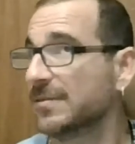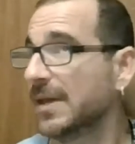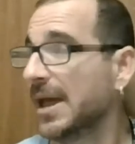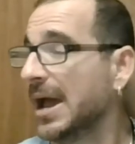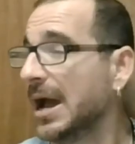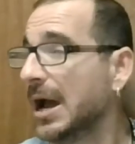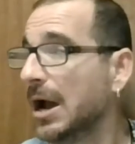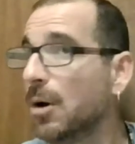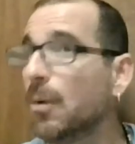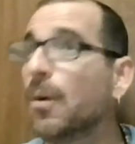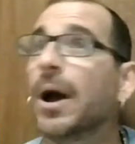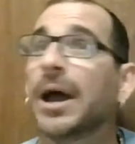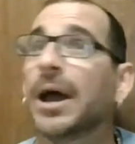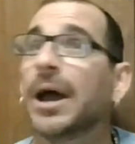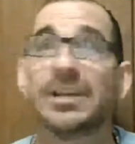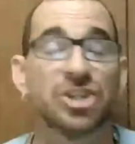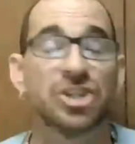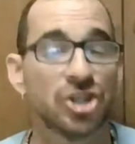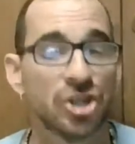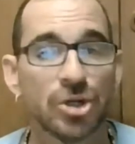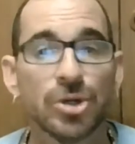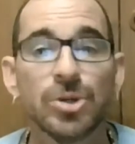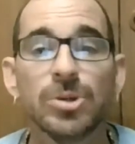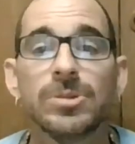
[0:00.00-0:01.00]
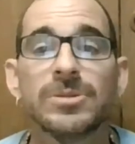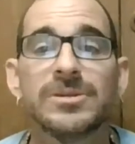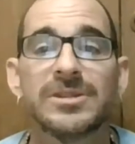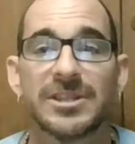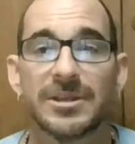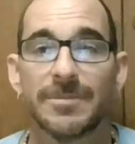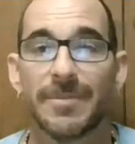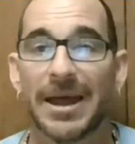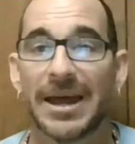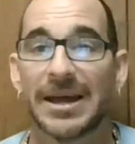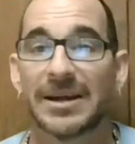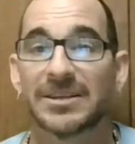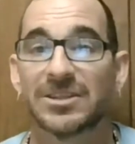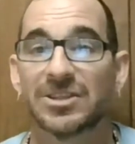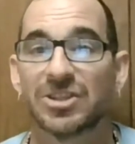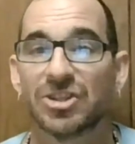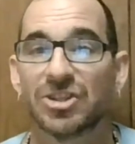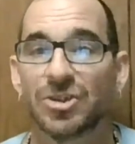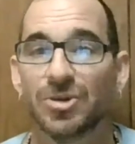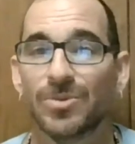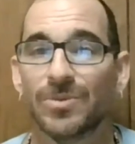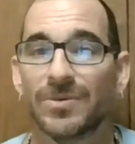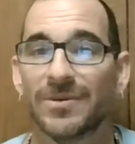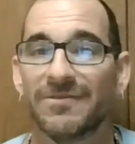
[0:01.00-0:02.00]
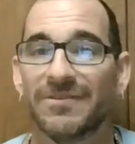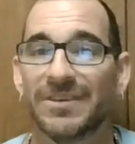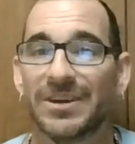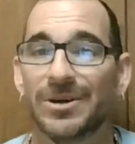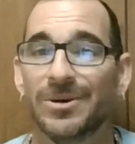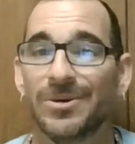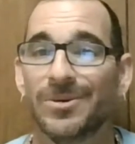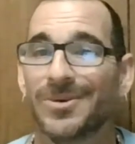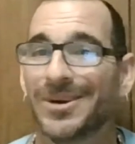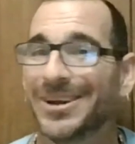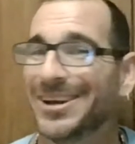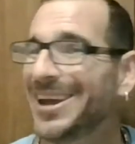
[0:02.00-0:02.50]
how I choose the bags to review,